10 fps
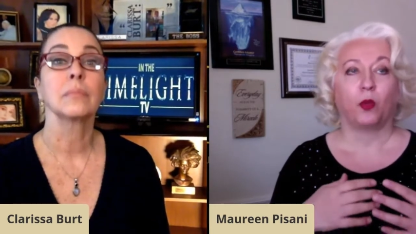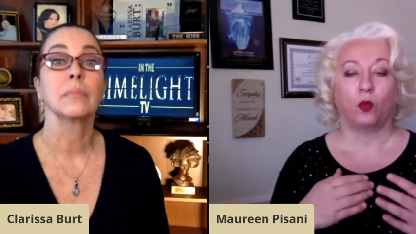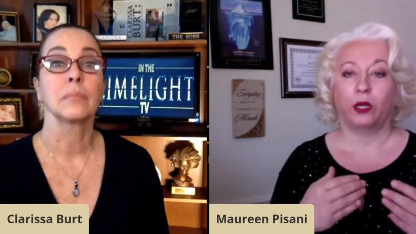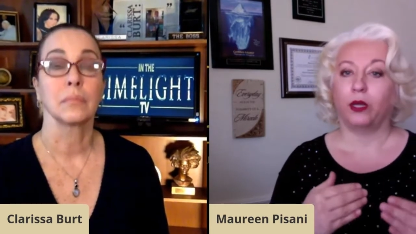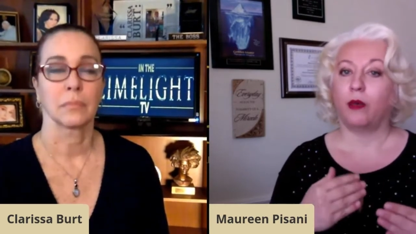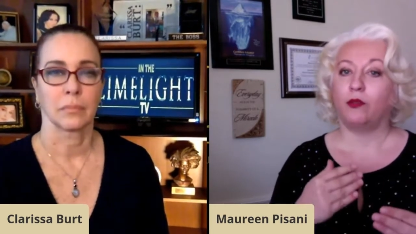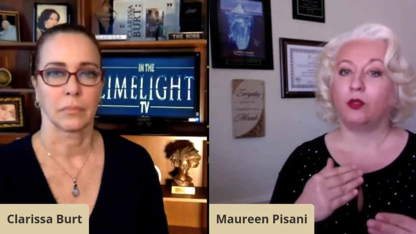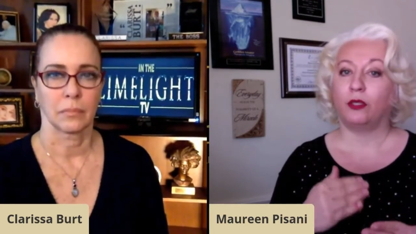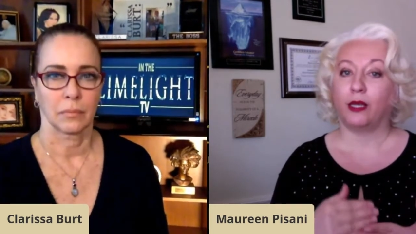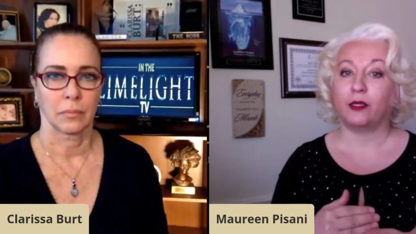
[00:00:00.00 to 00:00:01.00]
Speaker 1: when it comes
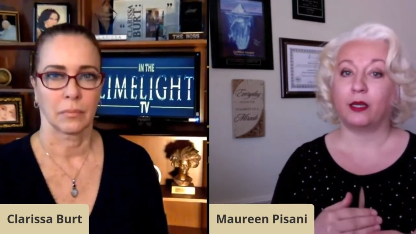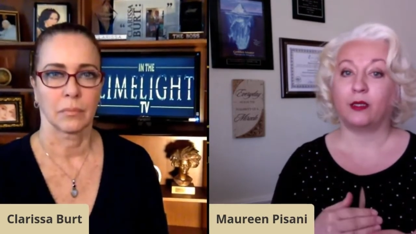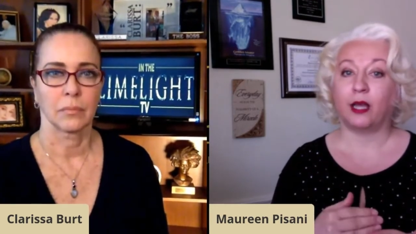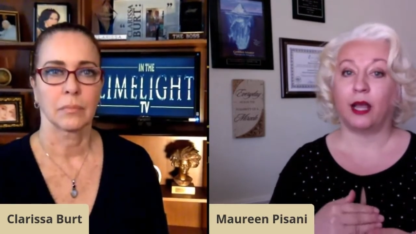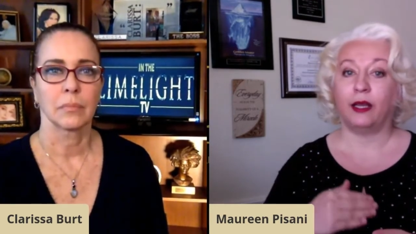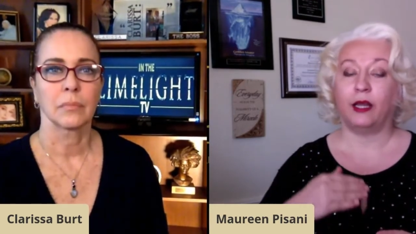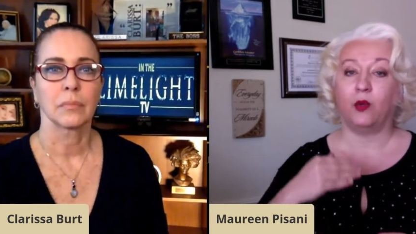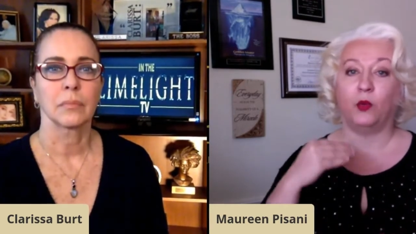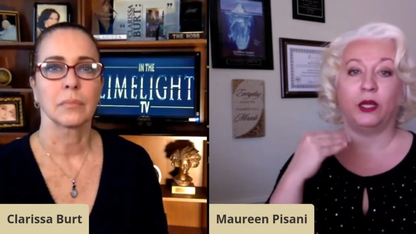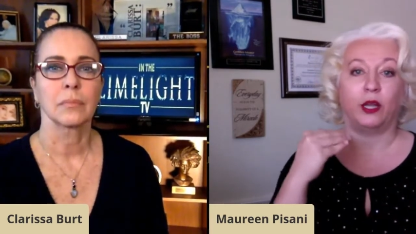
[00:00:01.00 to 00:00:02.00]
to test anxiety,
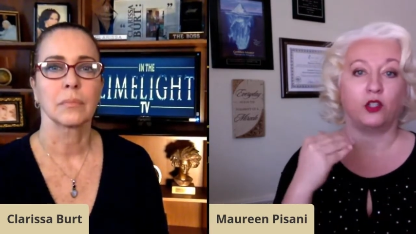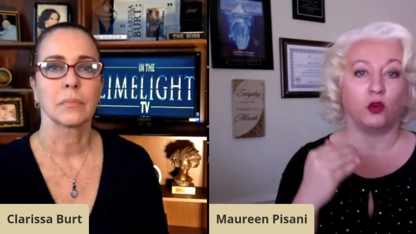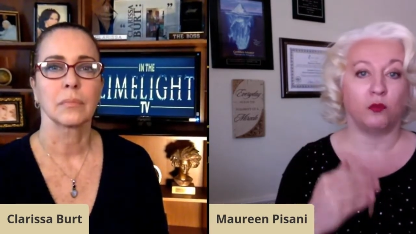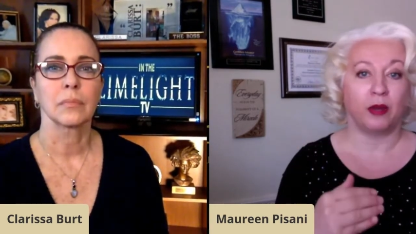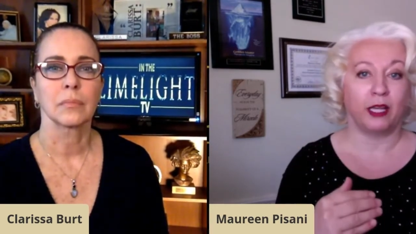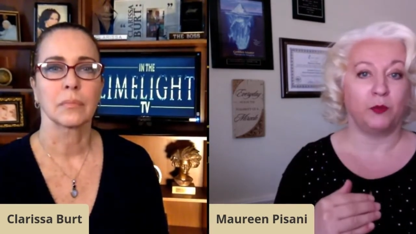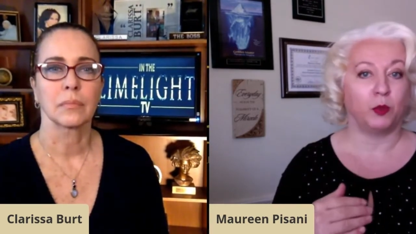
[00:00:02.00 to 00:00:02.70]
we get your mind